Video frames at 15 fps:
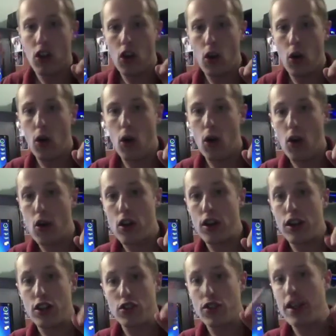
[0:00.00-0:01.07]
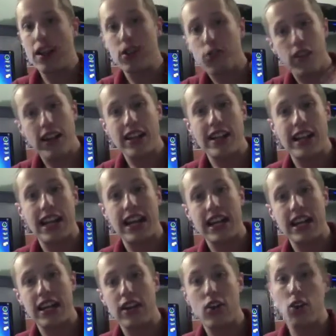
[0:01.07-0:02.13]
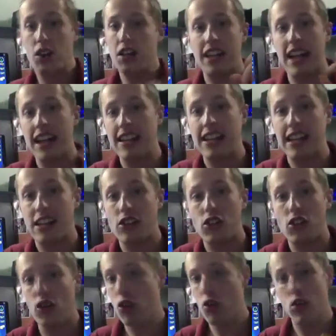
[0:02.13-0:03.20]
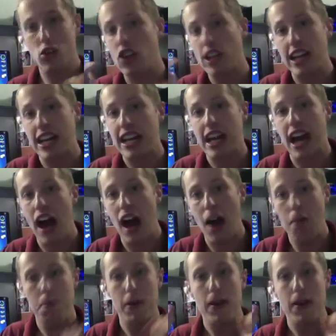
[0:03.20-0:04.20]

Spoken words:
or transferring data, or connecting to, or looking up